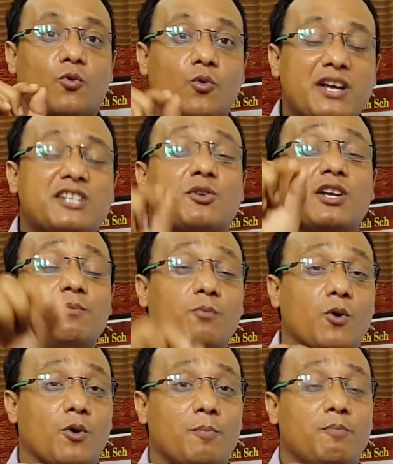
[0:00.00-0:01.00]
which will
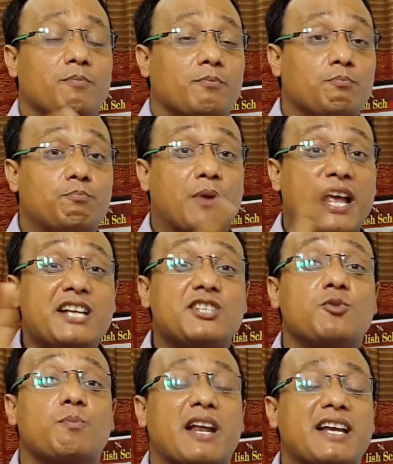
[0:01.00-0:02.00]
move
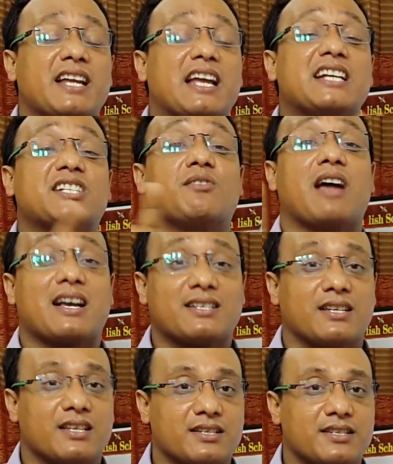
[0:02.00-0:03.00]
brain-to-brain
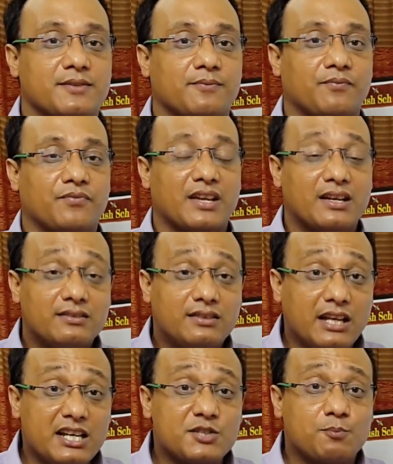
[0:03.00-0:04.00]
interactions.
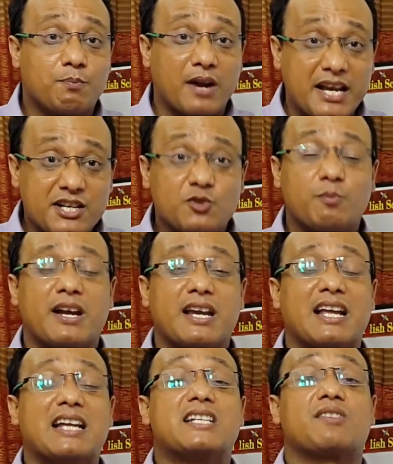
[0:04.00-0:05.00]
These brain-to-brain
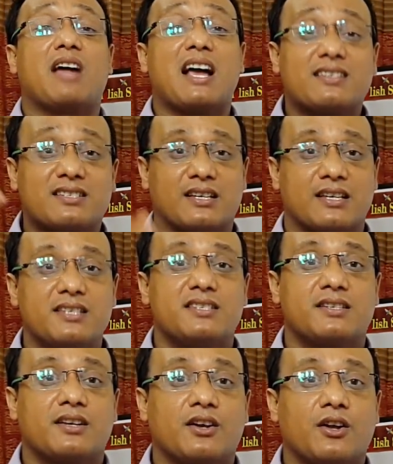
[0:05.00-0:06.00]

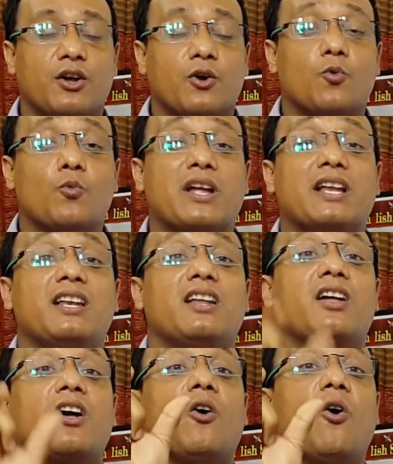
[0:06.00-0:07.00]
interactions will
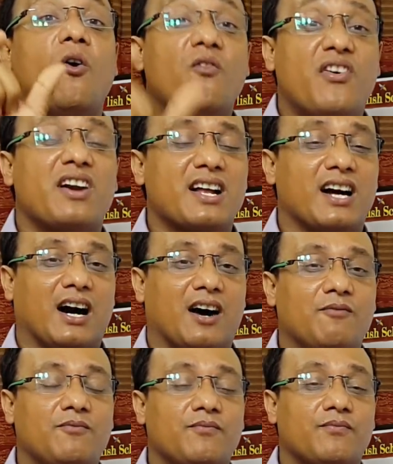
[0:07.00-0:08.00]

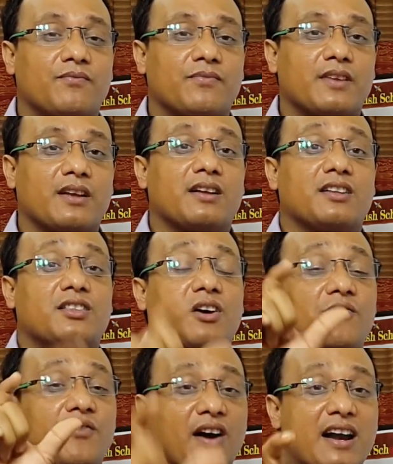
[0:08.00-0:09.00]
overcome
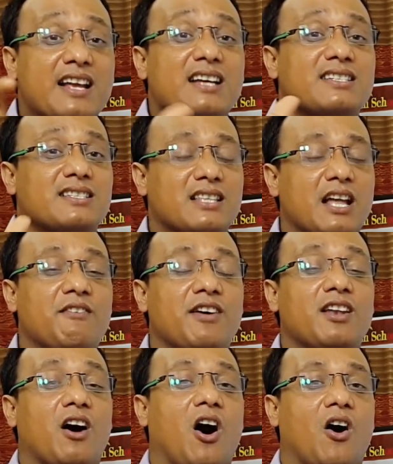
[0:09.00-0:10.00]
the various
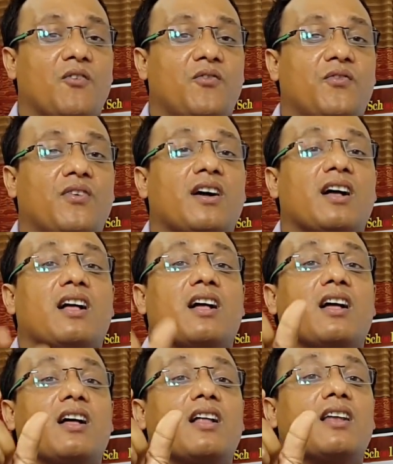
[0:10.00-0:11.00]
level of
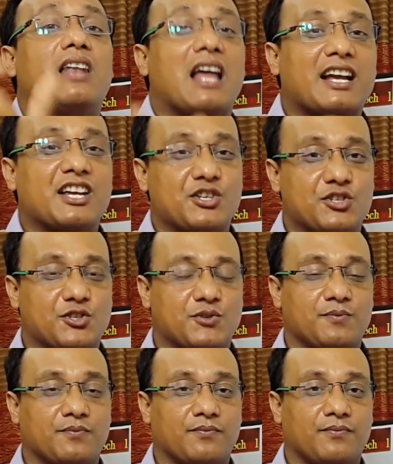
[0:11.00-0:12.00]
lackings,